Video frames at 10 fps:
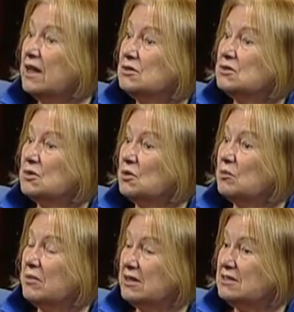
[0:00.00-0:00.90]
And so
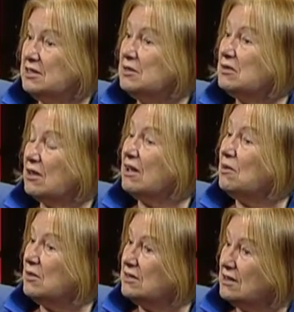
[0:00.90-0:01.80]
my team and I
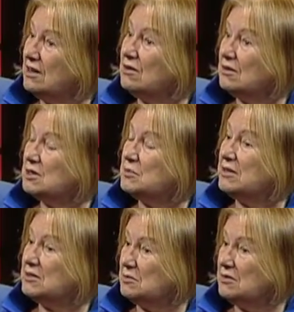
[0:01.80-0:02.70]
went down and
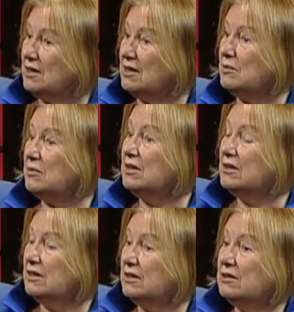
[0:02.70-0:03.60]
spent some time
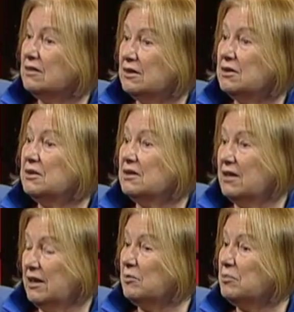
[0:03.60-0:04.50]
in the
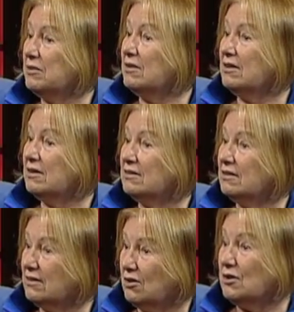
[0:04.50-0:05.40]
camp
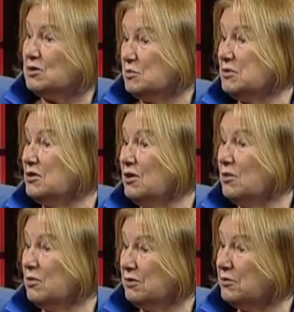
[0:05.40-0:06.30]
at Cox's
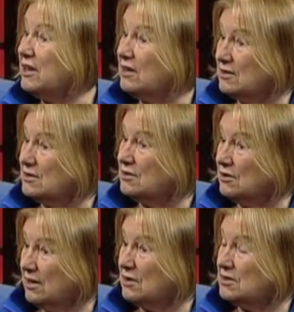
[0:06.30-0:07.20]
Bazar, where the Rohingyas
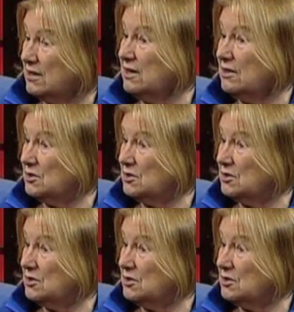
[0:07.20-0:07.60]
are now staying.